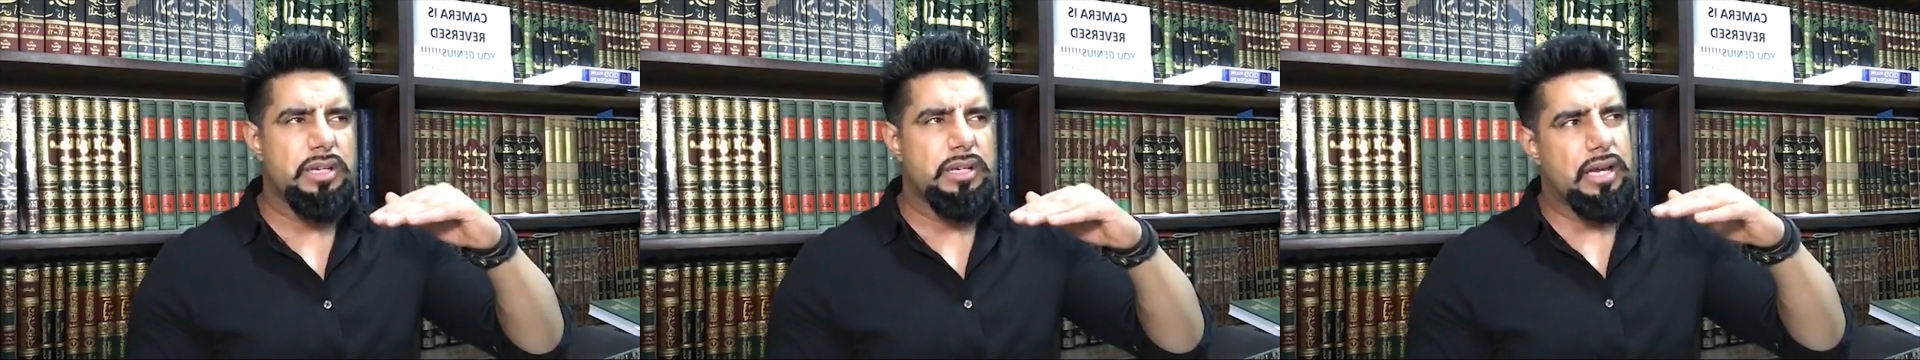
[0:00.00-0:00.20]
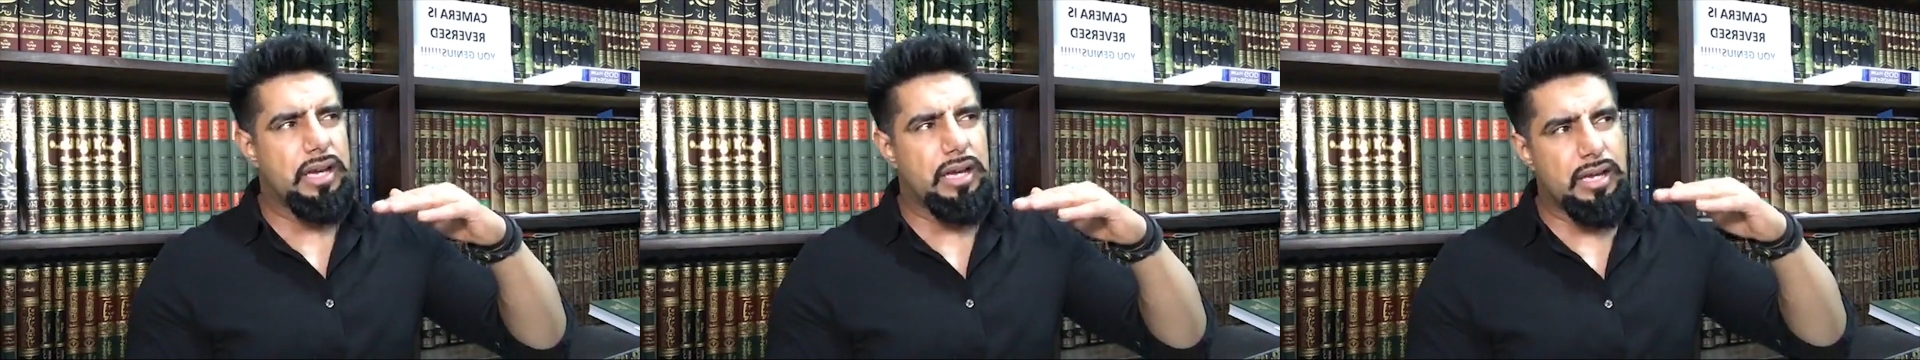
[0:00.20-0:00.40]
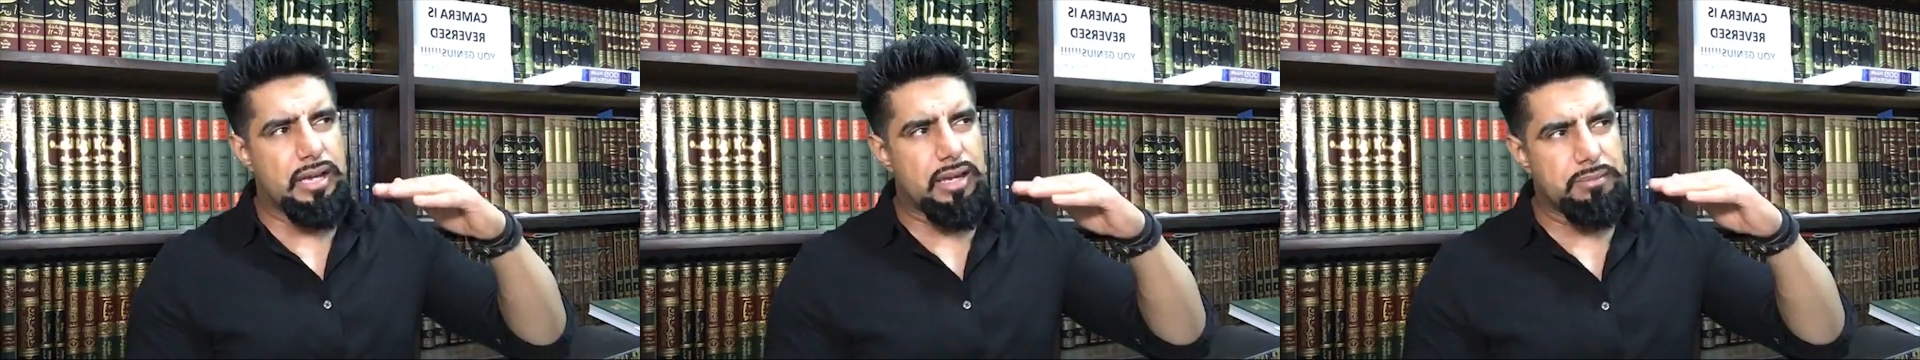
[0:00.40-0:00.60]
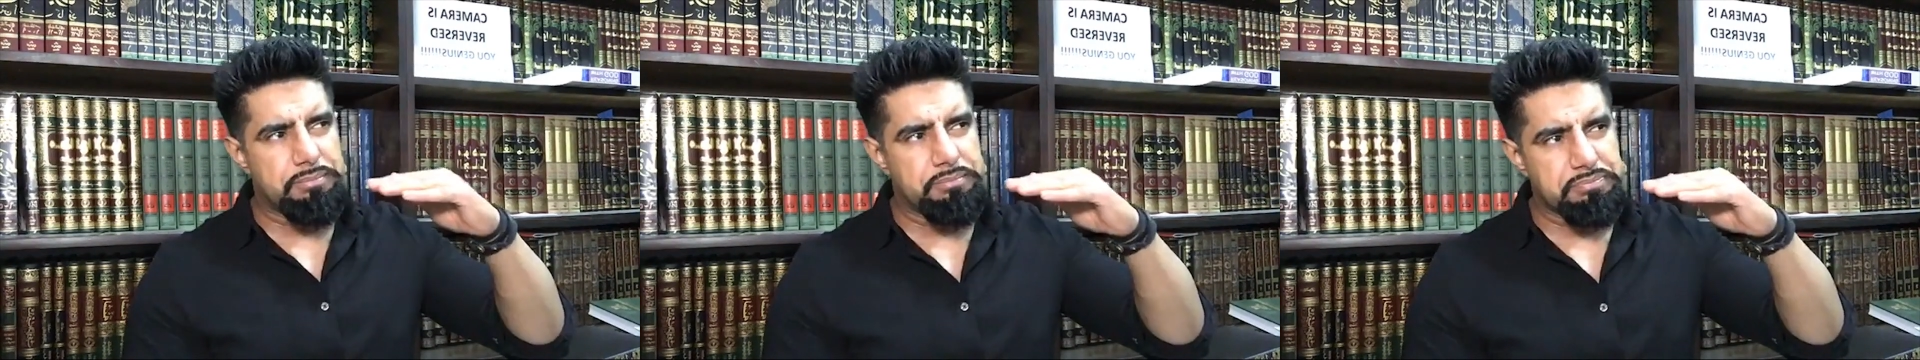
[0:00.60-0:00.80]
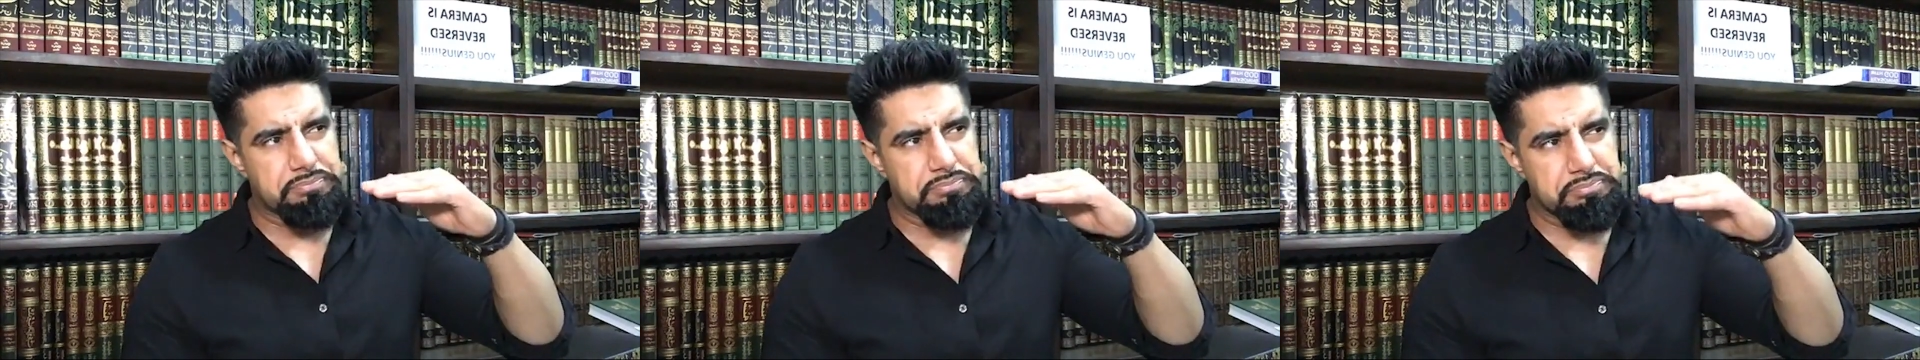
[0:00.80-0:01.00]

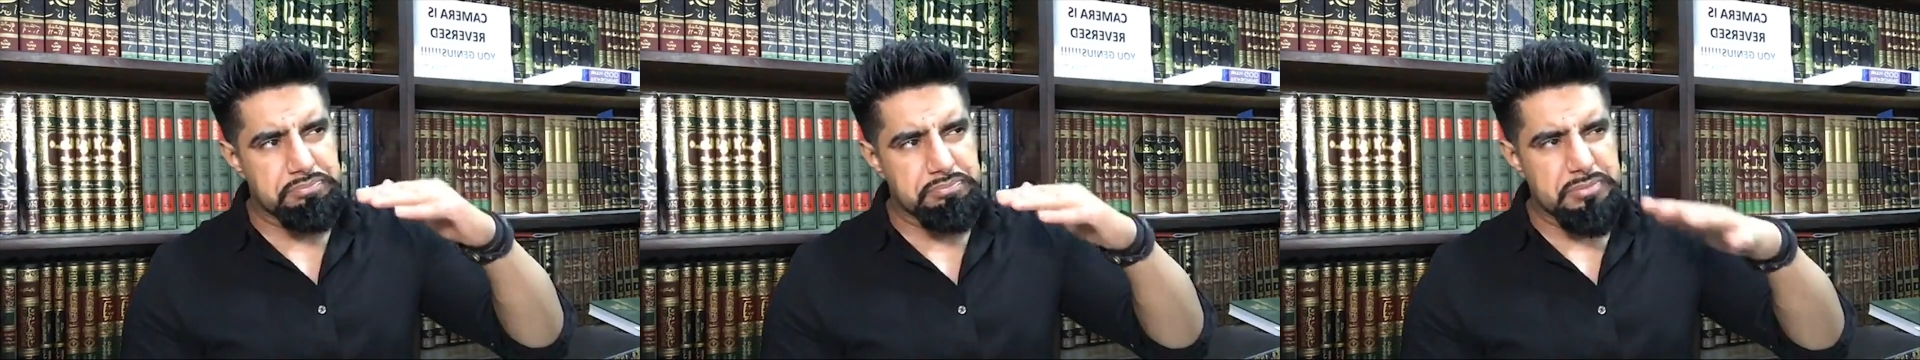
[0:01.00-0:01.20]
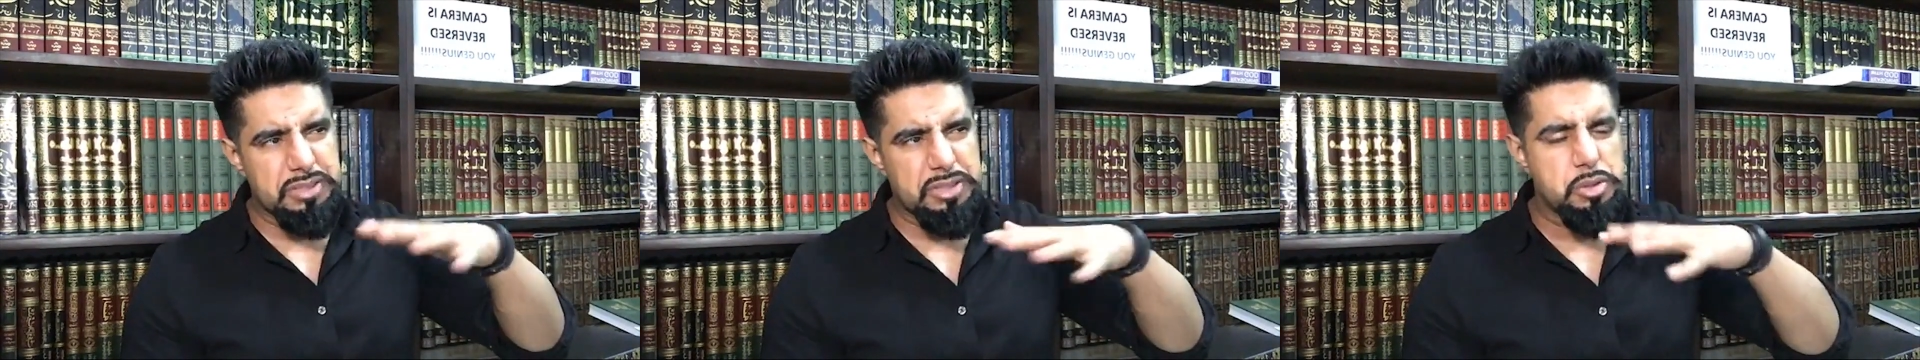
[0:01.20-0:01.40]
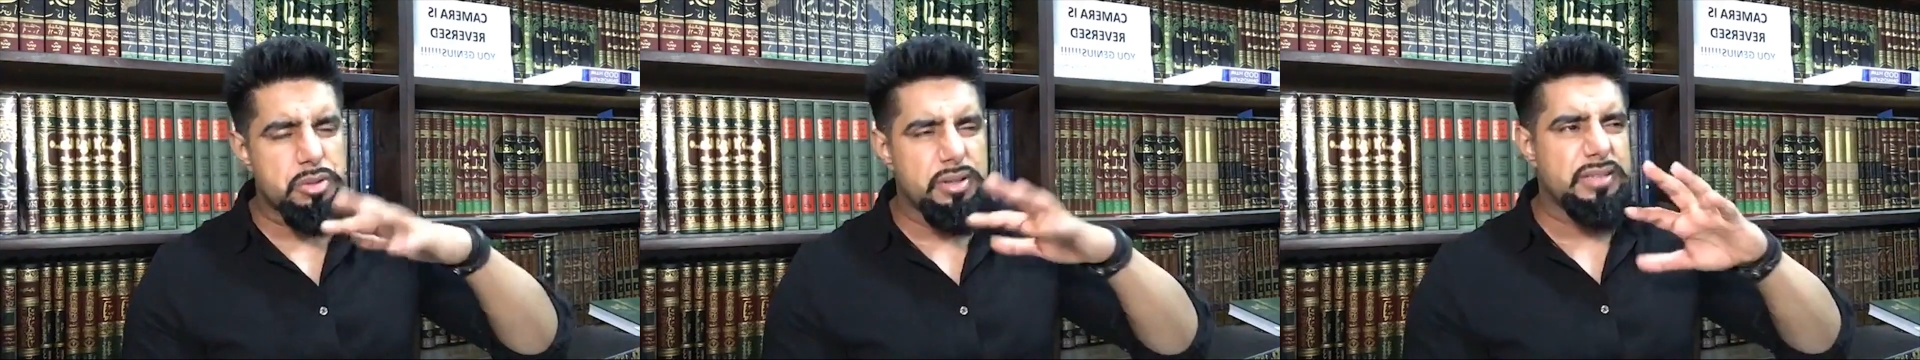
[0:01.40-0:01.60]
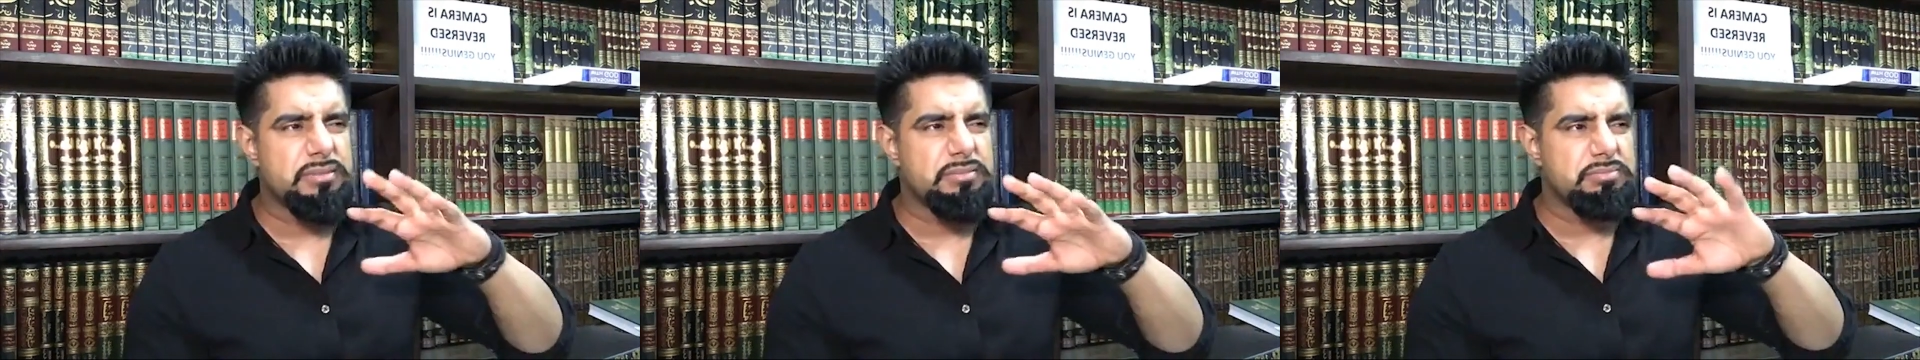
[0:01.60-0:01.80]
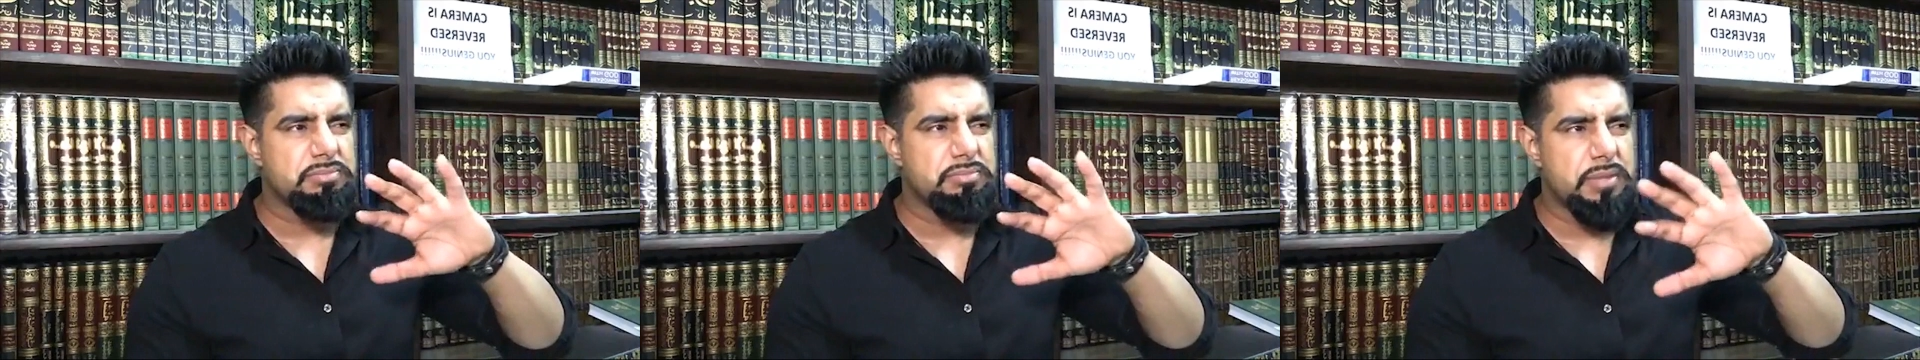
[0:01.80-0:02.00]

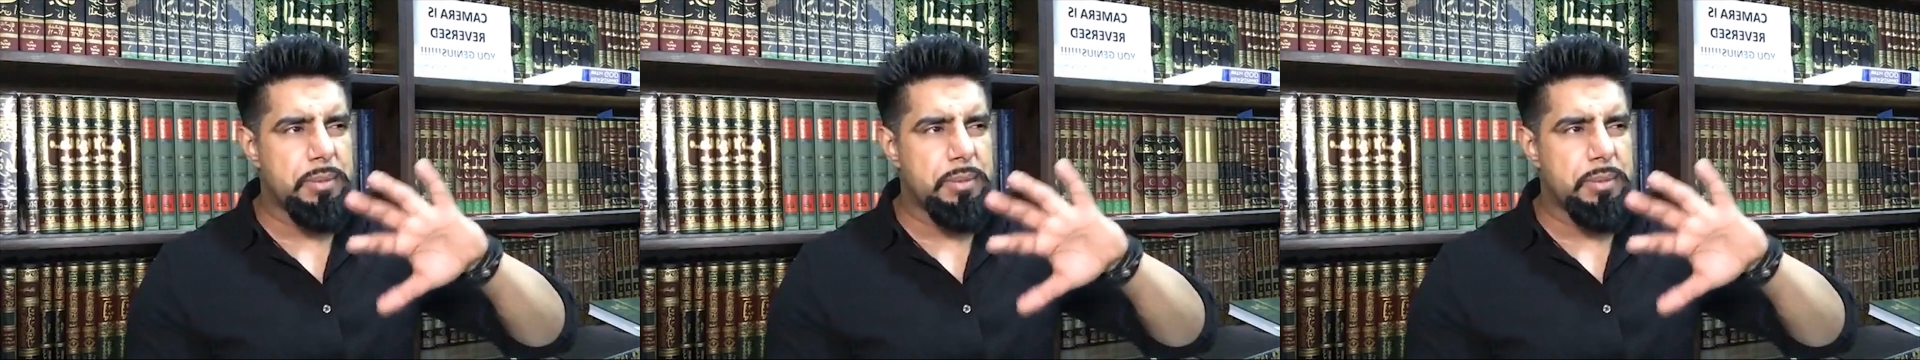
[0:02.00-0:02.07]
a